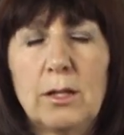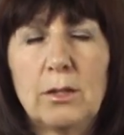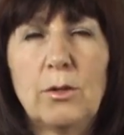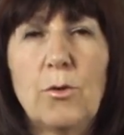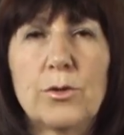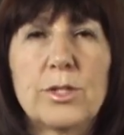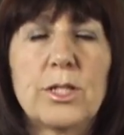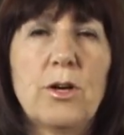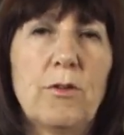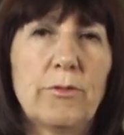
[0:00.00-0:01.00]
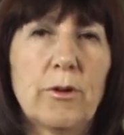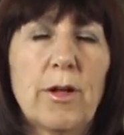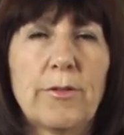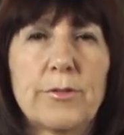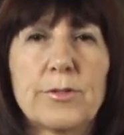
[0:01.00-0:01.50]
lords it over
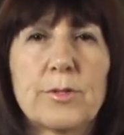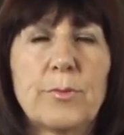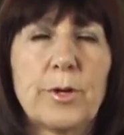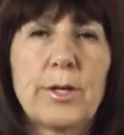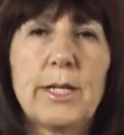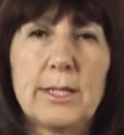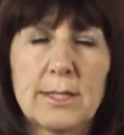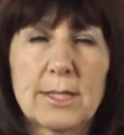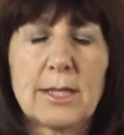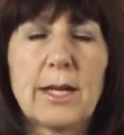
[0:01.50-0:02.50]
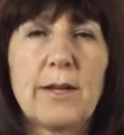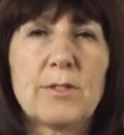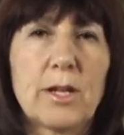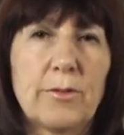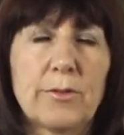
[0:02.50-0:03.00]
others, where he
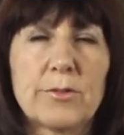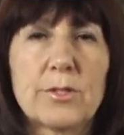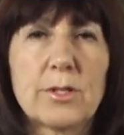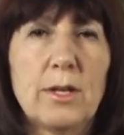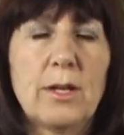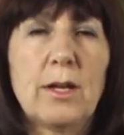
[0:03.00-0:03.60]
enslaves others,